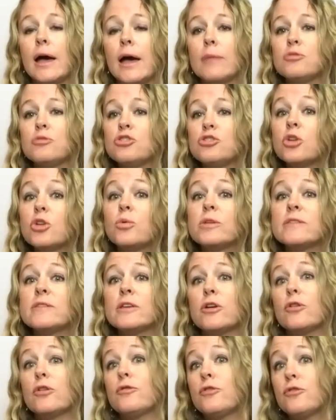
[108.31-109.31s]
Gina was
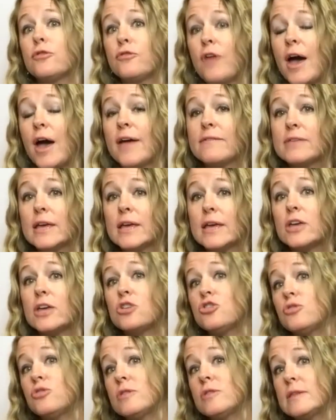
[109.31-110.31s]
here for 5
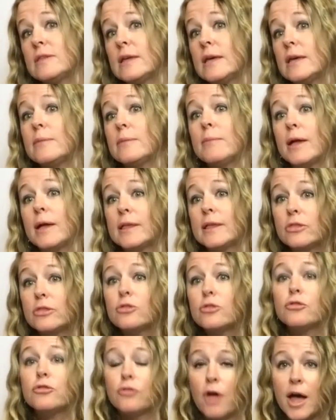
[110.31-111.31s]
days. She's seen Monday
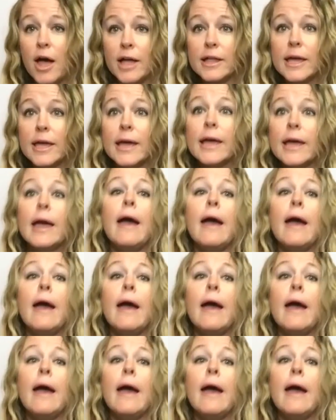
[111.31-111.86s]
through Friday,